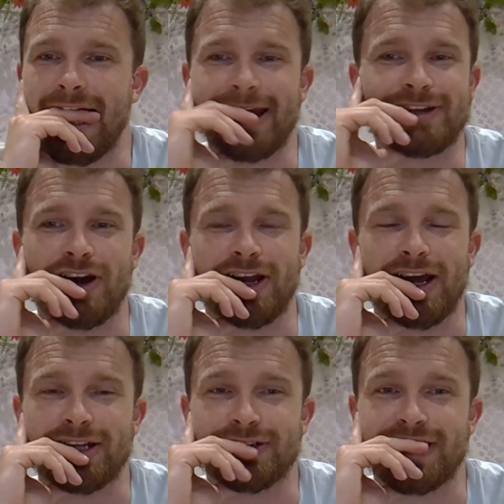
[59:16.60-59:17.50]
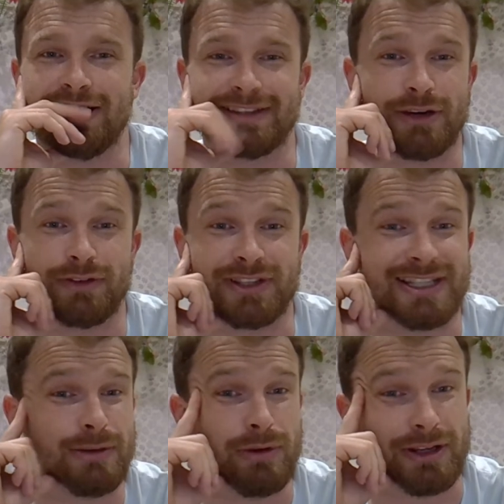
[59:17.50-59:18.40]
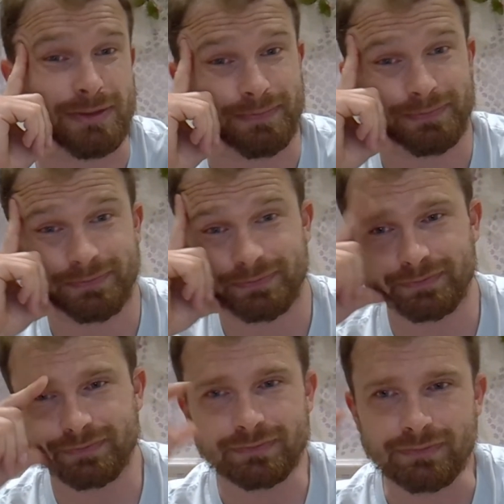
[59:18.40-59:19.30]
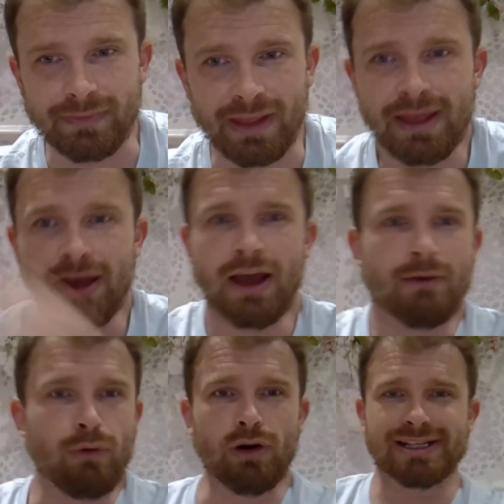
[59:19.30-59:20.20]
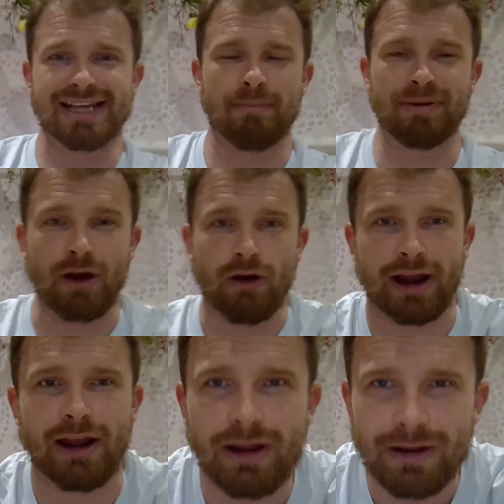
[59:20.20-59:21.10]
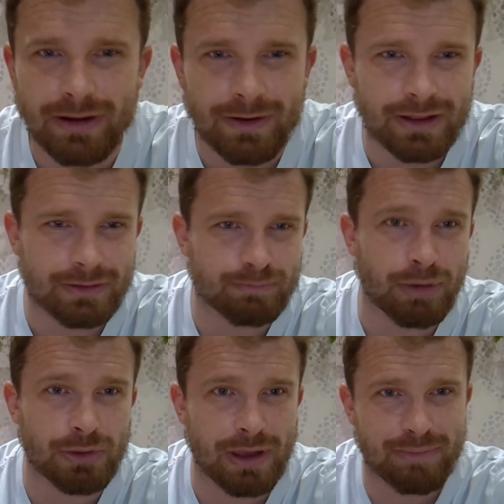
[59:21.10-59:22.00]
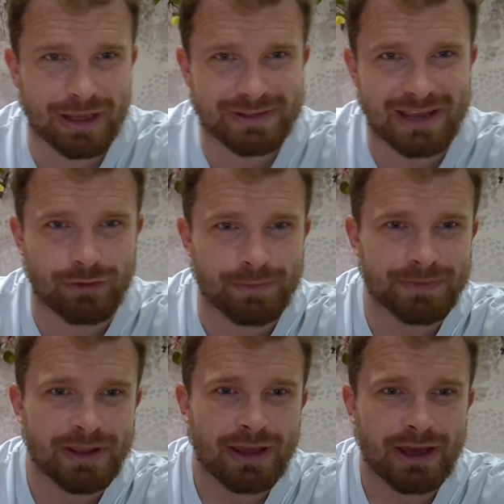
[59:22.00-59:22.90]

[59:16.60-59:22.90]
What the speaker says: just can't deal with the C word. What is happening? All right. By the way, big up to everyone.